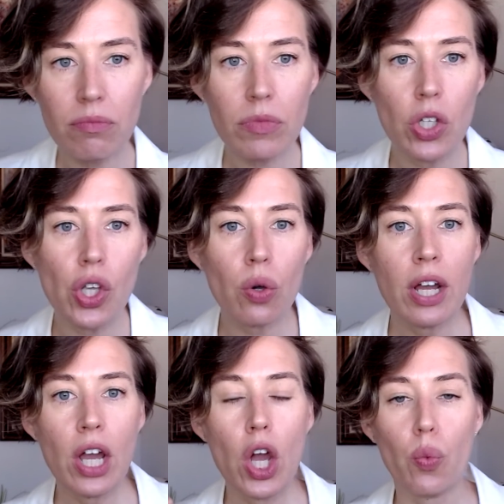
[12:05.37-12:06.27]
So
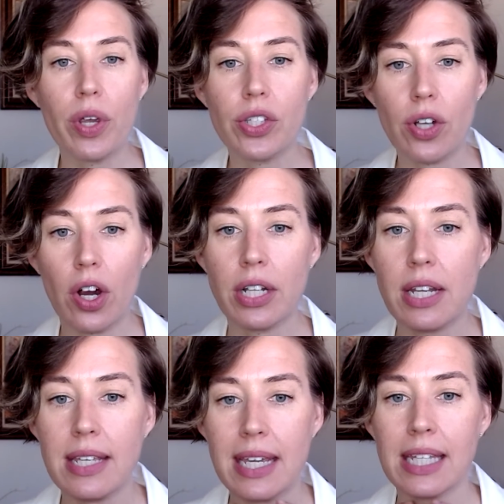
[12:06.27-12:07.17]
we started
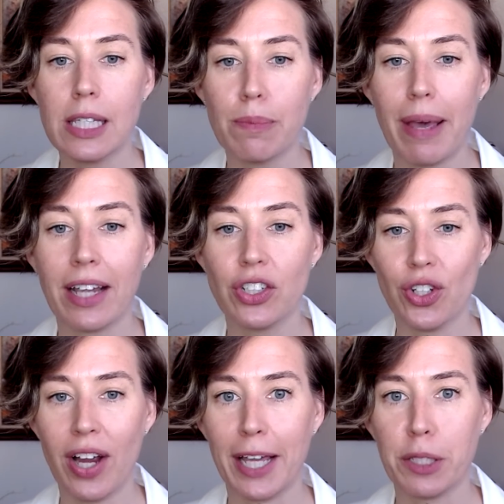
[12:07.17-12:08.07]
the inspect
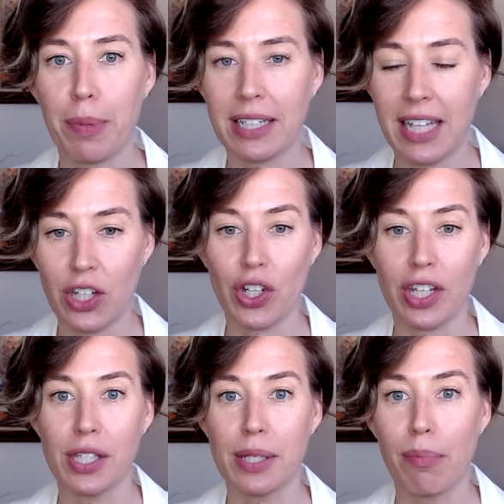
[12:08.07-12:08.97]
your
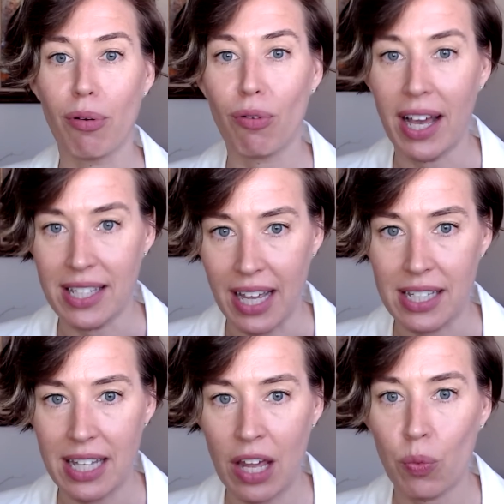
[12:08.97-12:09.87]
expectations
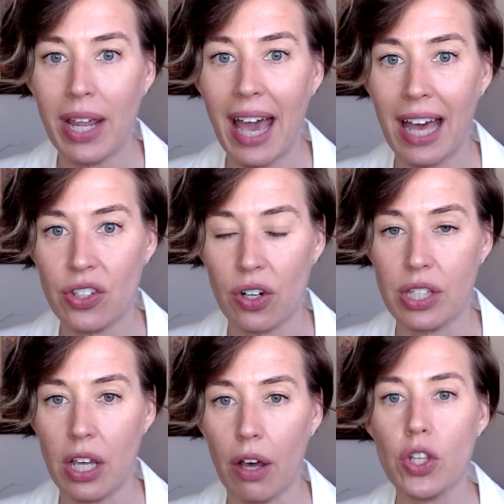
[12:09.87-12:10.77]
process, and we asked
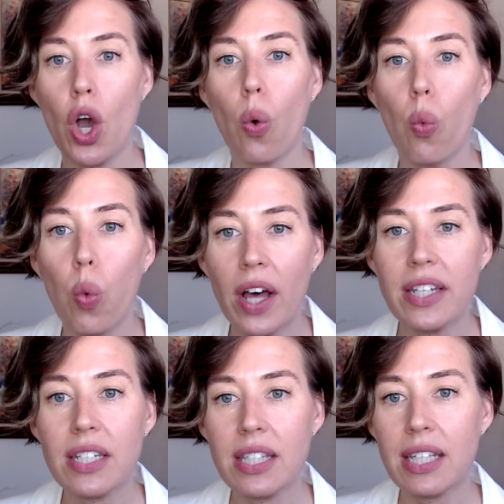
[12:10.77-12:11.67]
ourselves, what
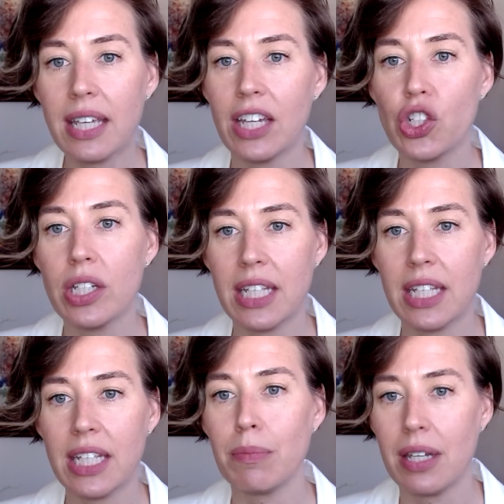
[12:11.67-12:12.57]
does the kitchen
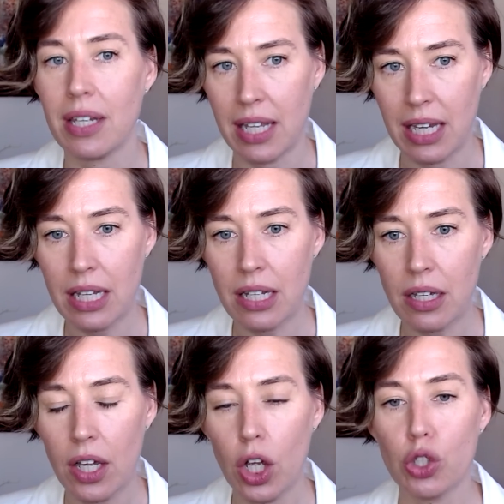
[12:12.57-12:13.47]
team need
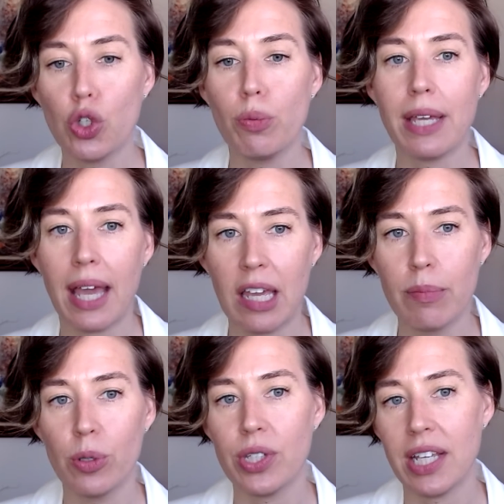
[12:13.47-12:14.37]
to be
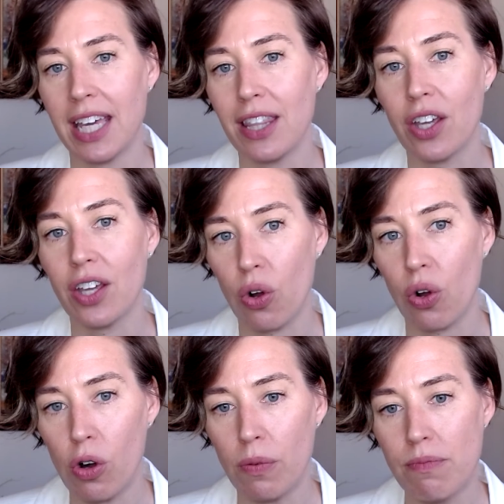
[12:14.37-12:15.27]
able to hit their
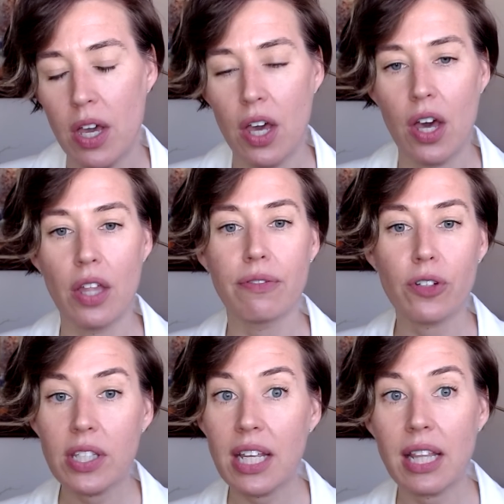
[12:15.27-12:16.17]
goal? The
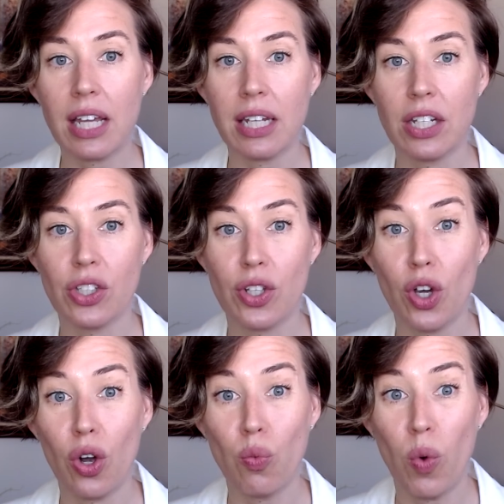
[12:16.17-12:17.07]
first thing they need is to
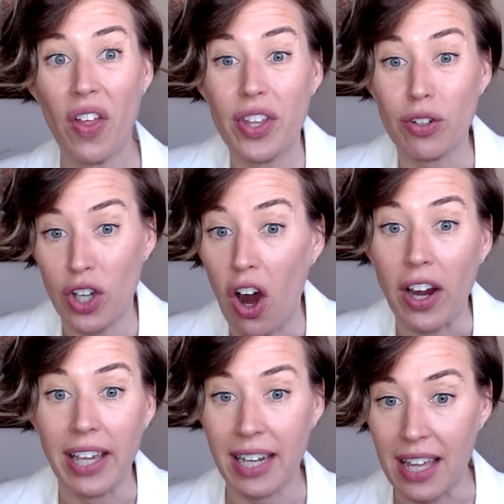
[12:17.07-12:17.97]
know what their
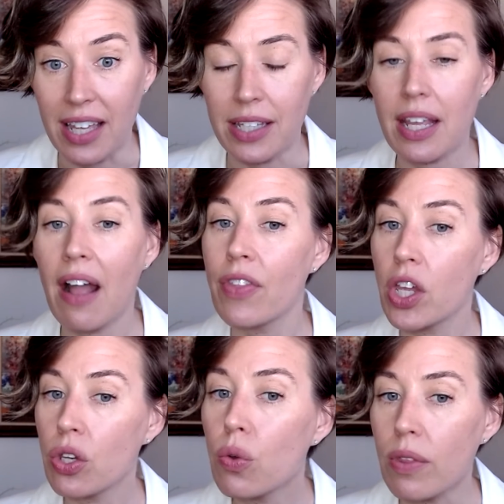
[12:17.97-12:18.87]
target is. And they
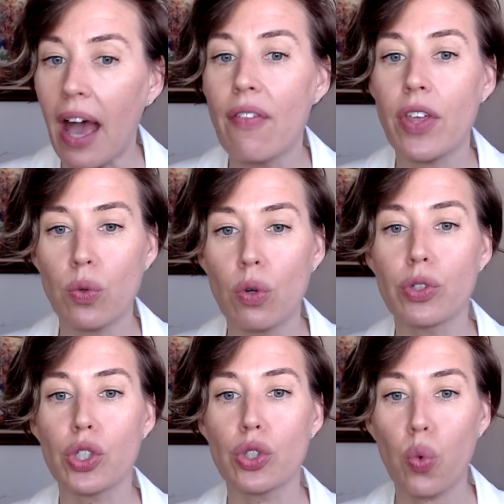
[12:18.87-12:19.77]
knew that. They knew it
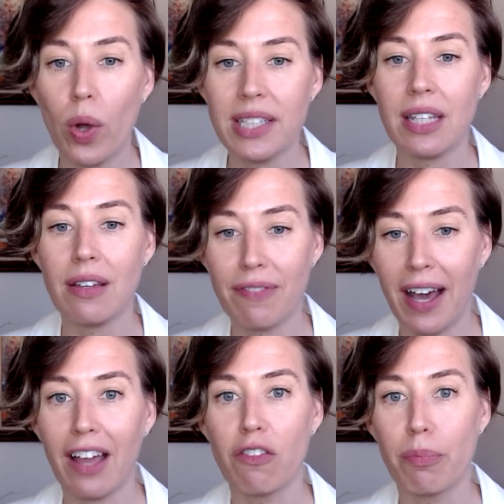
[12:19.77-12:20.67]
was
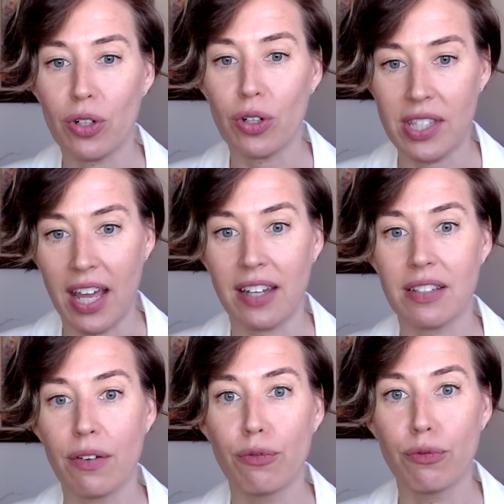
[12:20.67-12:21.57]
25%
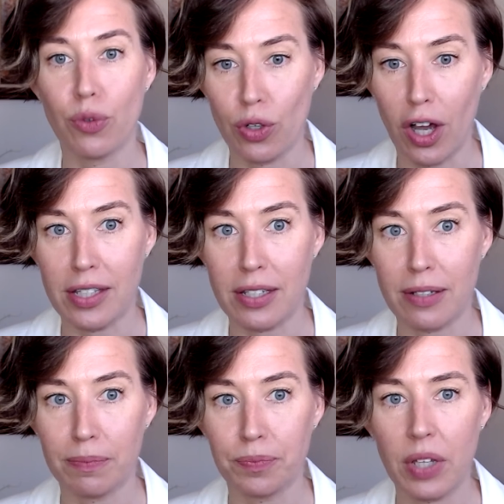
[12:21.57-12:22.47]
food cost.
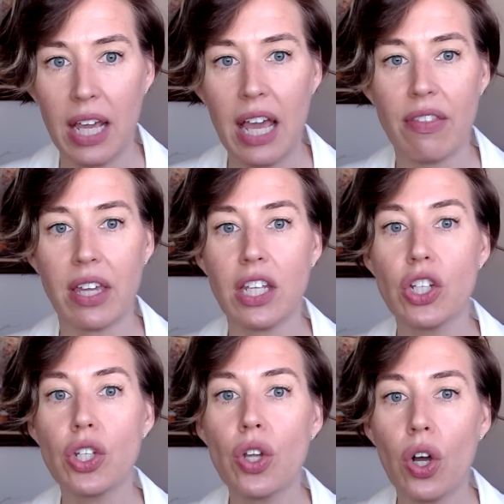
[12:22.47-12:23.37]
They need
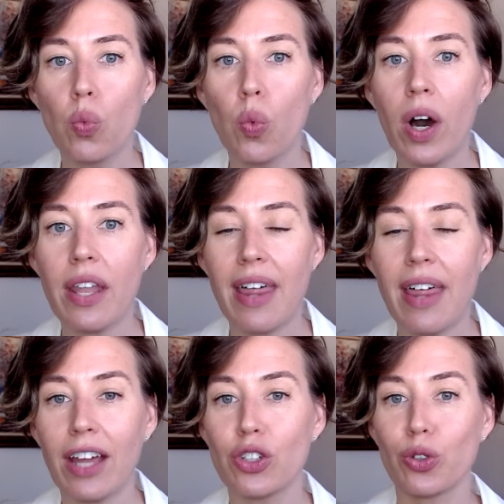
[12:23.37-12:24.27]
to know what
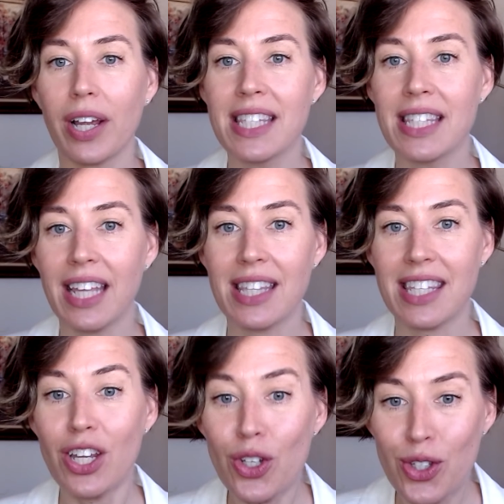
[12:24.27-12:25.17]
that translates
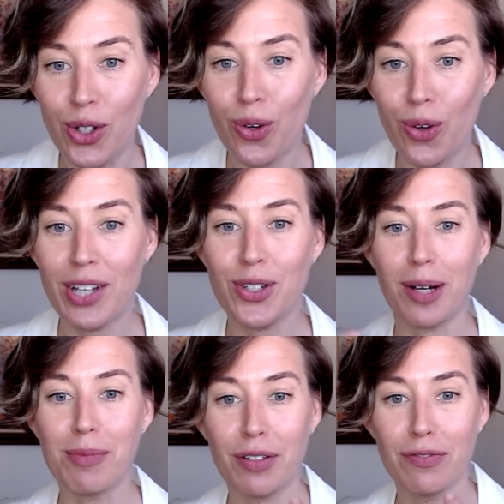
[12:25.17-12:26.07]
into in
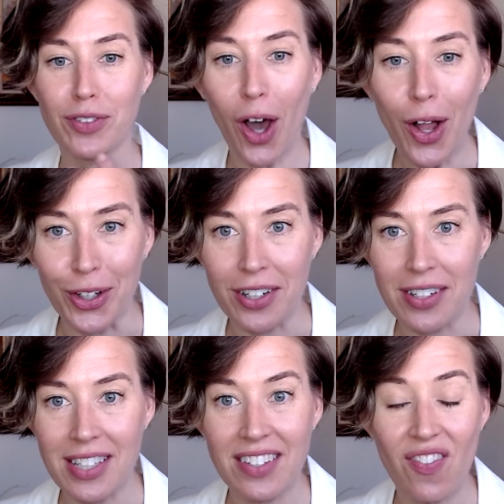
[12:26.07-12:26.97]
terms of
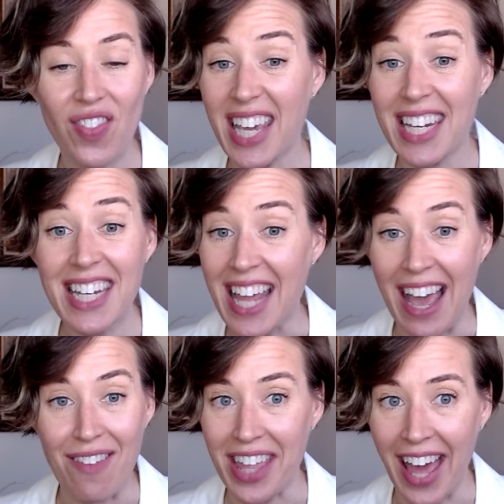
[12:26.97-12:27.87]
dollars. They didn't
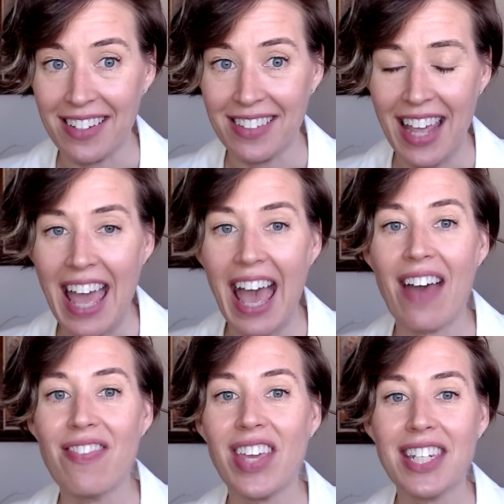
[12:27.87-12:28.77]
have that.
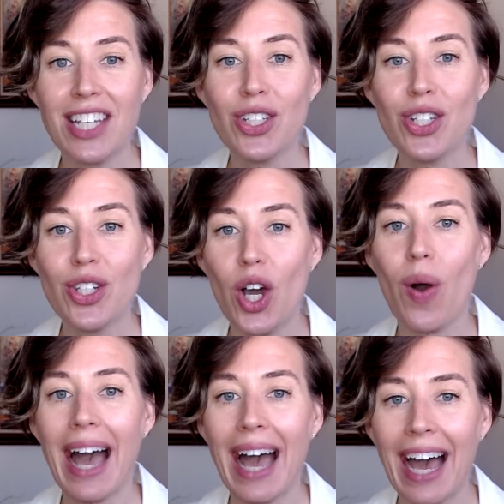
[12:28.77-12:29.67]
And they need to know
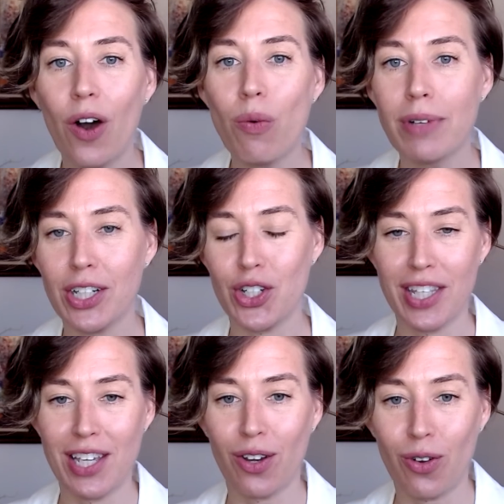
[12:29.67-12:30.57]
how much
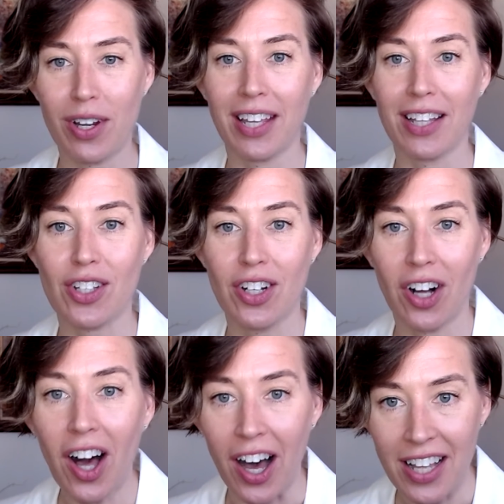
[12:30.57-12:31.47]
the ingredients
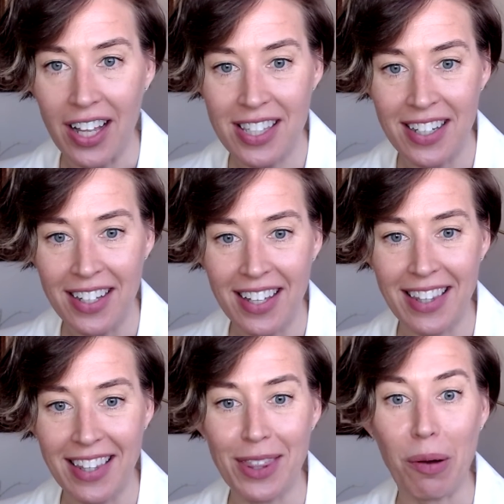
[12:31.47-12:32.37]
cost
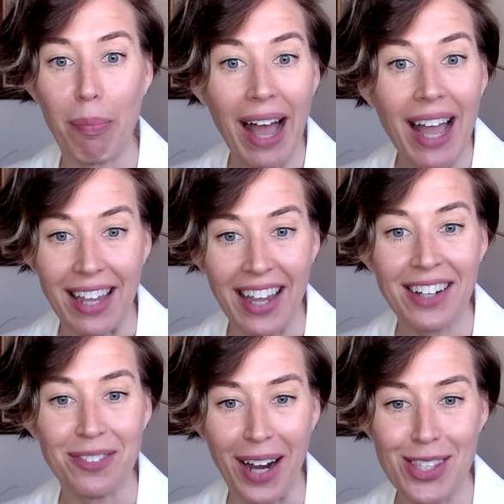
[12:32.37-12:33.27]
that they're
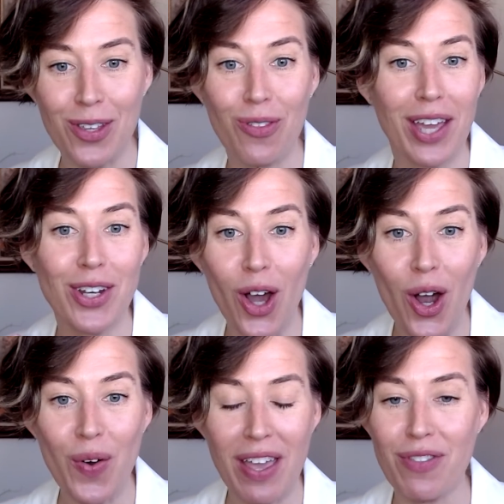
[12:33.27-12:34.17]
buying, right? So they
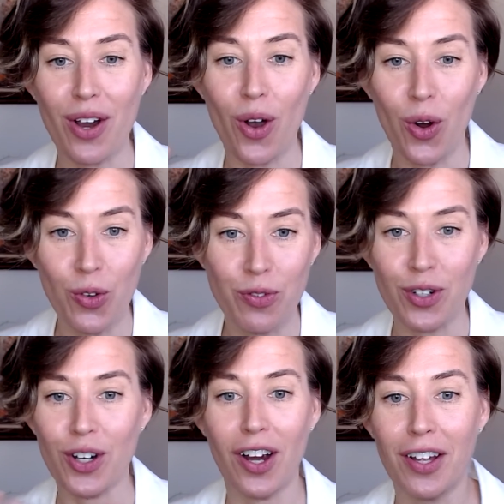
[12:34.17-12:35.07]
know if they're
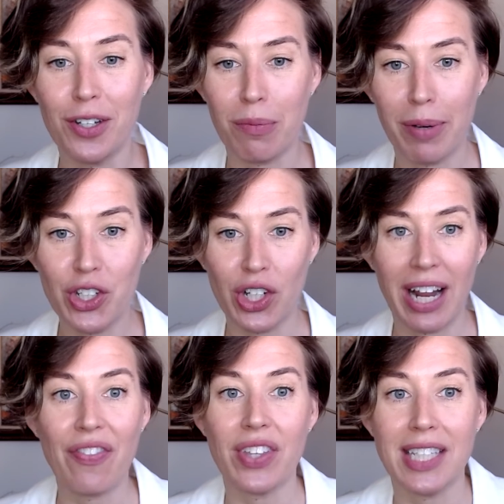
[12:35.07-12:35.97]
over or under budget
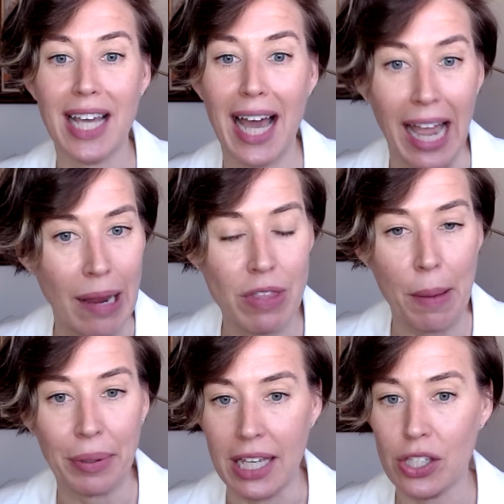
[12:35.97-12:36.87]
at the time they
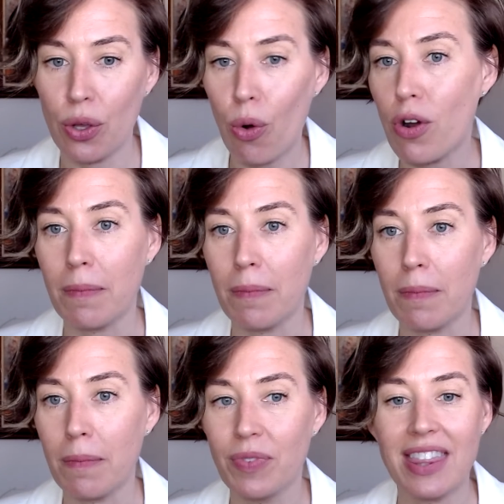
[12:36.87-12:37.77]
place the order.
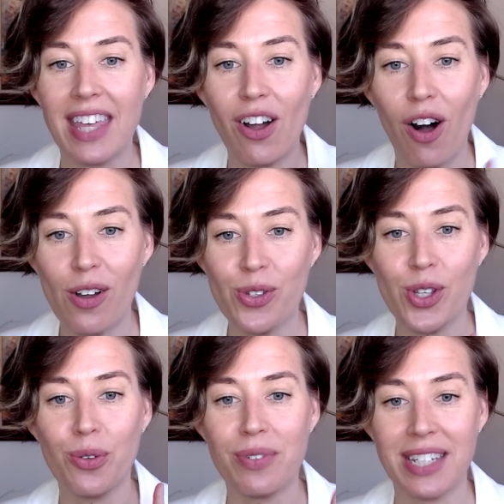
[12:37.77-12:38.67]
They
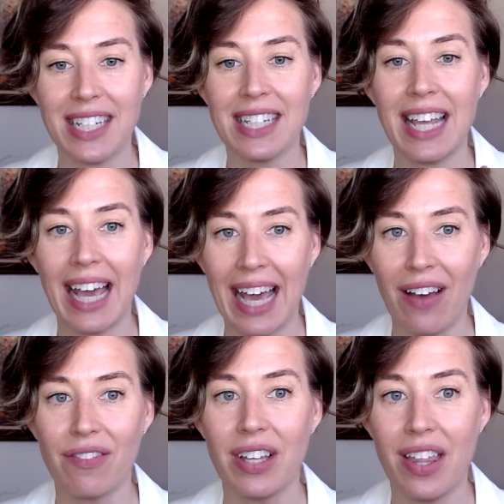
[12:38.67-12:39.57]
also didn't
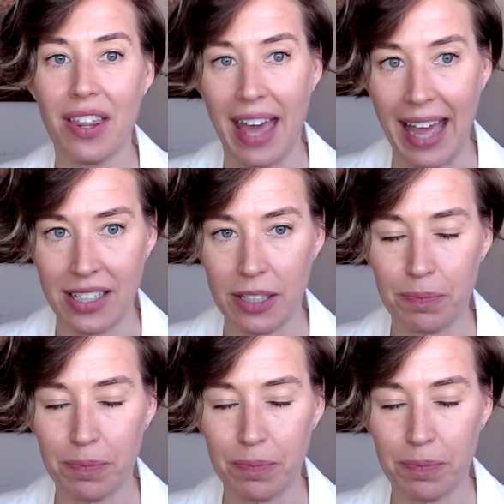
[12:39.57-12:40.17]
have that.